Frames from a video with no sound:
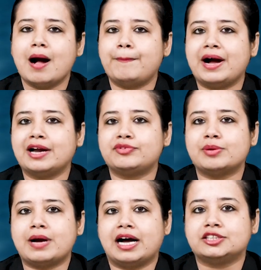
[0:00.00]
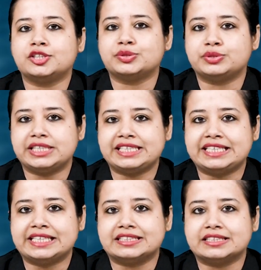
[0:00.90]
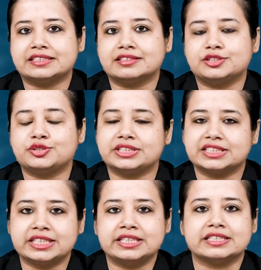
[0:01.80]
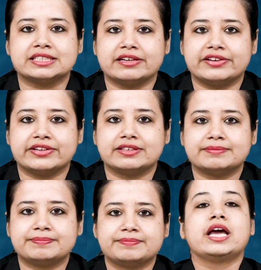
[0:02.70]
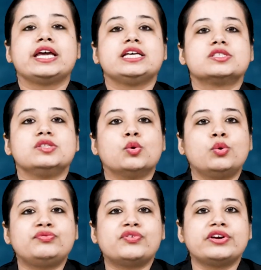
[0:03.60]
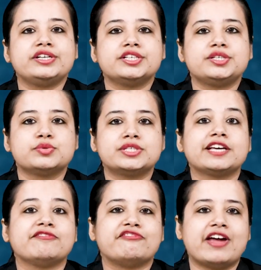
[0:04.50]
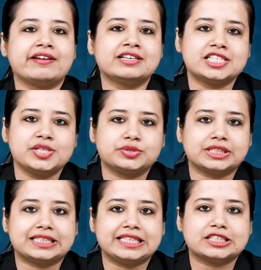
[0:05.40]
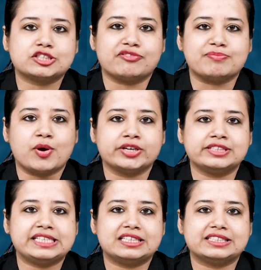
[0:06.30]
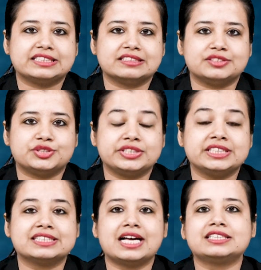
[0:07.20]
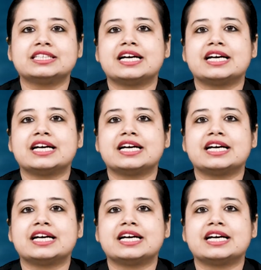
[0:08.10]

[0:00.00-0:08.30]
apart from other routine ENT surgeries in his career. He is known for introducing various new techniques of modern ENT surgery, such